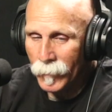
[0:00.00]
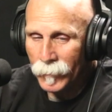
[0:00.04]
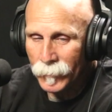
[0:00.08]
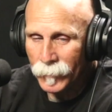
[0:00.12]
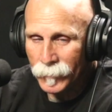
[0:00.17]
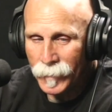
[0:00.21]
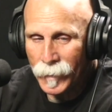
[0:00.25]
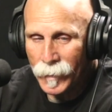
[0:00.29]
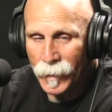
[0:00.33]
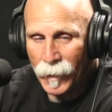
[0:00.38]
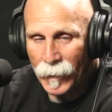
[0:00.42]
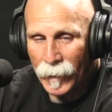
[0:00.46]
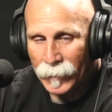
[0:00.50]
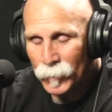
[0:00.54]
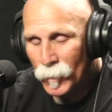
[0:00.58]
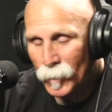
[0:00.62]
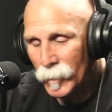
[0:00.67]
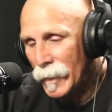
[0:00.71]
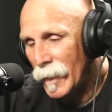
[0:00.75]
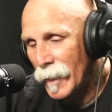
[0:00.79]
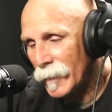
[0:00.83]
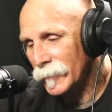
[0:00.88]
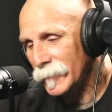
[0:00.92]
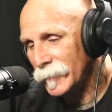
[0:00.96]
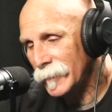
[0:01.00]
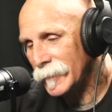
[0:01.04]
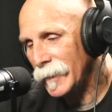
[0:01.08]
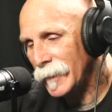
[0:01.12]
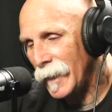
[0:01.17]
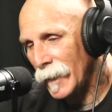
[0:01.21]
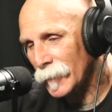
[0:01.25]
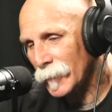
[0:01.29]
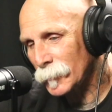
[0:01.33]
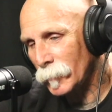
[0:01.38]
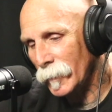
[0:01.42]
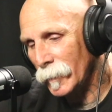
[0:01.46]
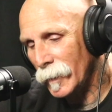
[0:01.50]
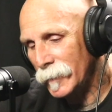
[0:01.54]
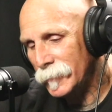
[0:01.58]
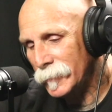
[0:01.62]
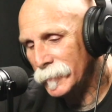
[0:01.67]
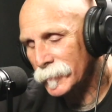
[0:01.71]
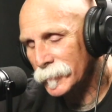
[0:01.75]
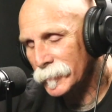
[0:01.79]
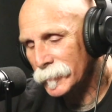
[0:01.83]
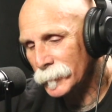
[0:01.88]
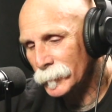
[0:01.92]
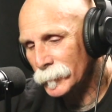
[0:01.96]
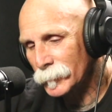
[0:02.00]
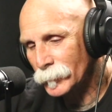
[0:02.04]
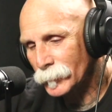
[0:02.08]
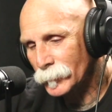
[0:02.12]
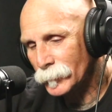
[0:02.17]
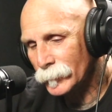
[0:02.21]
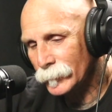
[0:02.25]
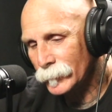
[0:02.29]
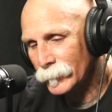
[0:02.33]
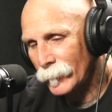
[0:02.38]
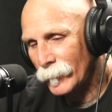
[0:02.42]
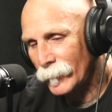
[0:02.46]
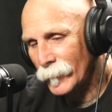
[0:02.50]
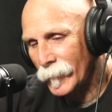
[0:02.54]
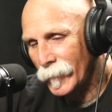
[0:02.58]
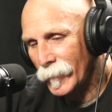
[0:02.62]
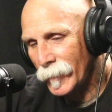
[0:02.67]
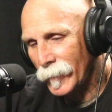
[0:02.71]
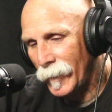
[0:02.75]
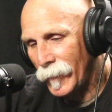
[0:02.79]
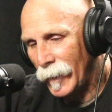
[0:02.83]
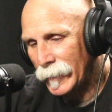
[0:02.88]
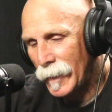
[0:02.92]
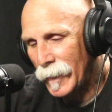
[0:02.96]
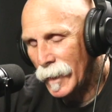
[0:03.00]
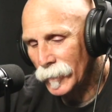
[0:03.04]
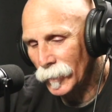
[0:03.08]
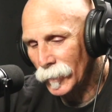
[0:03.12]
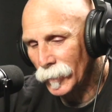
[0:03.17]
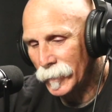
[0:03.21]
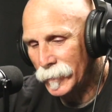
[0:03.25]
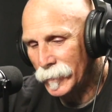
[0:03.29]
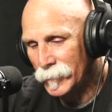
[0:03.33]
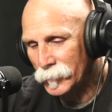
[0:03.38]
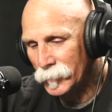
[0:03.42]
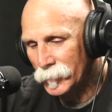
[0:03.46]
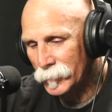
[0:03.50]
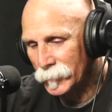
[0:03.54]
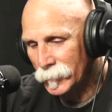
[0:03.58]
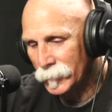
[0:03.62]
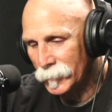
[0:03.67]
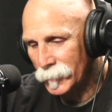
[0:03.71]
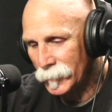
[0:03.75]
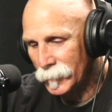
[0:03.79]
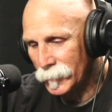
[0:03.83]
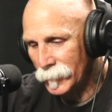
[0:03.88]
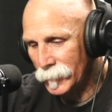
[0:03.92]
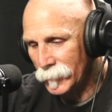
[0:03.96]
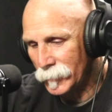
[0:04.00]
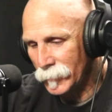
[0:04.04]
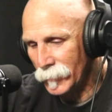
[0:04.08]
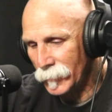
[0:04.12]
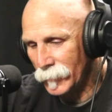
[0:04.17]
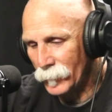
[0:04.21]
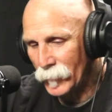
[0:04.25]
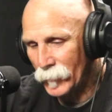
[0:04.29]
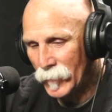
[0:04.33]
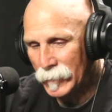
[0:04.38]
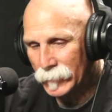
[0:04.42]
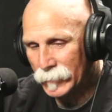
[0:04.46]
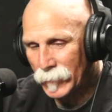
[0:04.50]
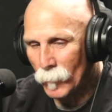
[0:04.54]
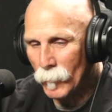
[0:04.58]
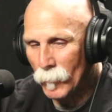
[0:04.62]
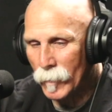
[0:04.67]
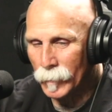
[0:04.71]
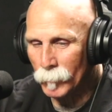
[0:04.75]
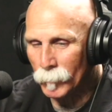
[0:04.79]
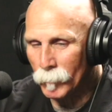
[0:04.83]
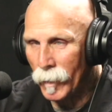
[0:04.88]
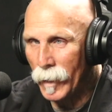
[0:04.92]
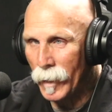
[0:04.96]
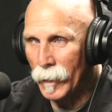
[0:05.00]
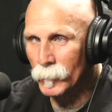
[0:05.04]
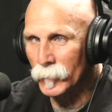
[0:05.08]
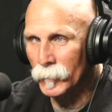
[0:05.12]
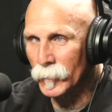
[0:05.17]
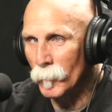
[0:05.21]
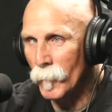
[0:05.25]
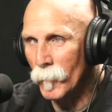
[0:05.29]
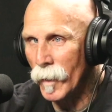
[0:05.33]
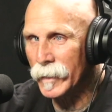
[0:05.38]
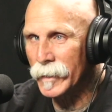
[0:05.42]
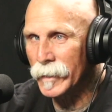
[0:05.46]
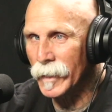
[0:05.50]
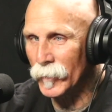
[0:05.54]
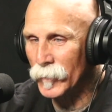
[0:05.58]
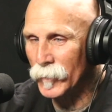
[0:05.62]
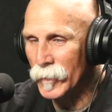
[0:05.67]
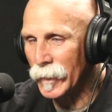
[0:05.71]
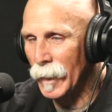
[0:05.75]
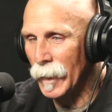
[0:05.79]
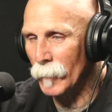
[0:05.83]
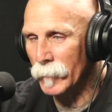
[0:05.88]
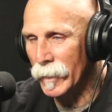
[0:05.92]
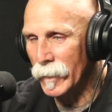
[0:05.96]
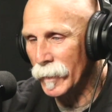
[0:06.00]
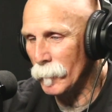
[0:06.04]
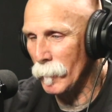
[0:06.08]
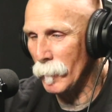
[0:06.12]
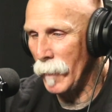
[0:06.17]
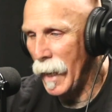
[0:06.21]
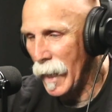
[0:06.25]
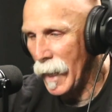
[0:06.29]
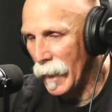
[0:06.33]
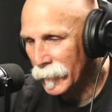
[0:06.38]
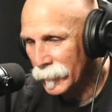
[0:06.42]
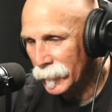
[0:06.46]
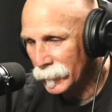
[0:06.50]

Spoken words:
I go down to the tax place. I got a list of things I want to buy with the money I think I'm getting back.